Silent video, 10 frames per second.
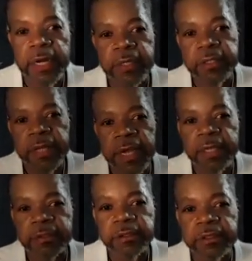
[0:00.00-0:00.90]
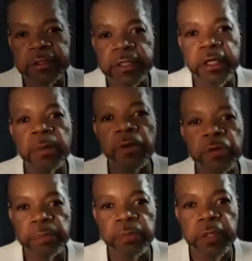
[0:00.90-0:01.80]
And I didn't answer. He said,
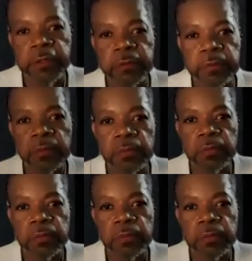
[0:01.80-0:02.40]
come on in, brother.